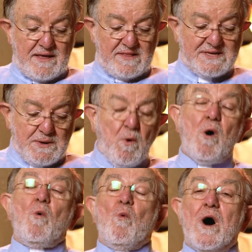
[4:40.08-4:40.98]
they said,
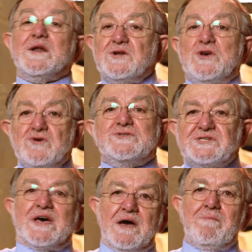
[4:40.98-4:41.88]
well, what do you
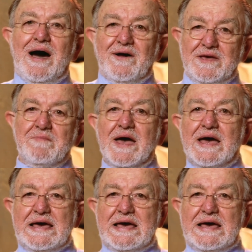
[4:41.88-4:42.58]
say about him?